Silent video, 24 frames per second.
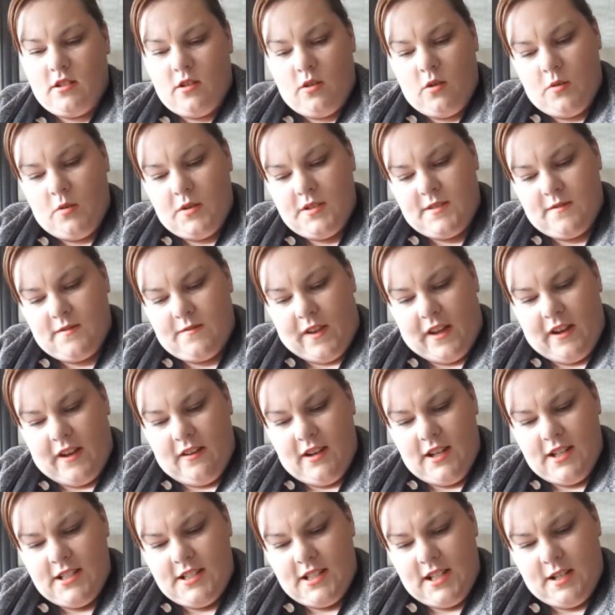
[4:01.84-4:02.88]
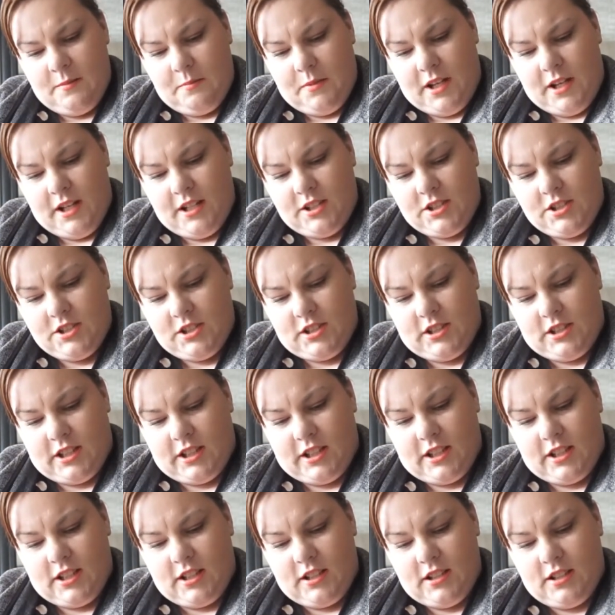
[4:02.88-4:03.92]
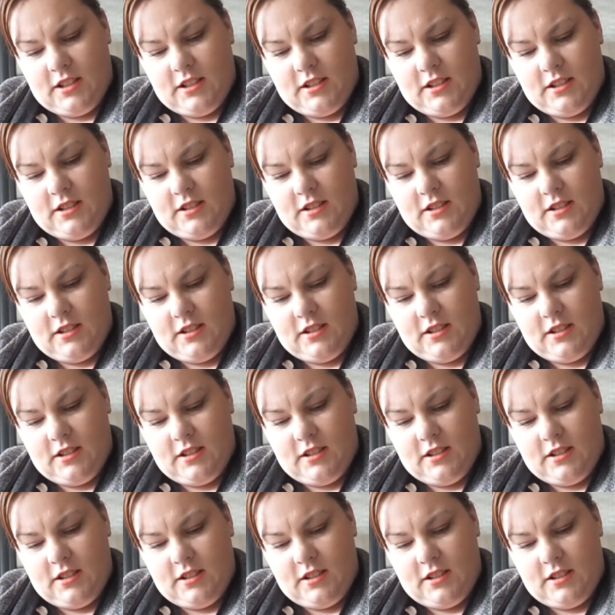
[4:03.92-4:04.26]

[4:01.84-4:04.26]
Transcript: Oh, it's very deep actually.